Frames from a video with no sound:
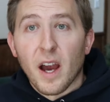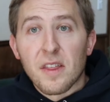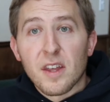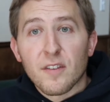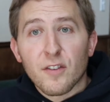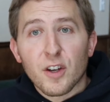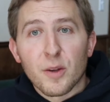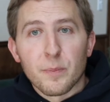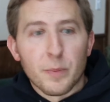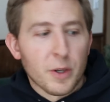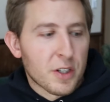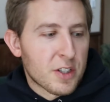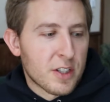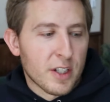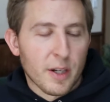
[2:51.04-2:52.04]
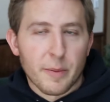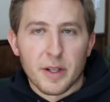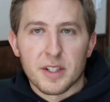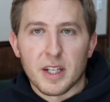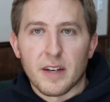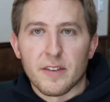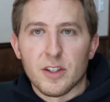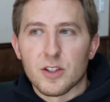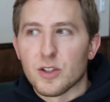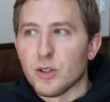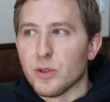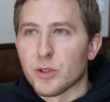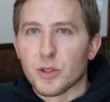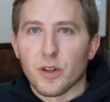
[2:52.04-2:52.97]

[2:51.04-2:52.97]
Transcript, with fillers: And then for the books here, I'm going to dive into.